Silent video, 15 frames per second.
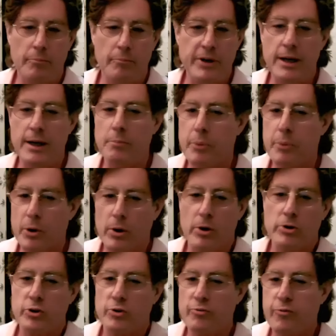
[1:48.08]
being
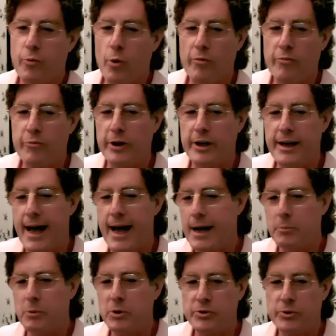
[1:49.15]
birds or four-footed
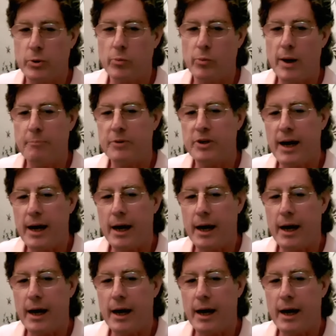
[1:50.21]
animals or reptiles.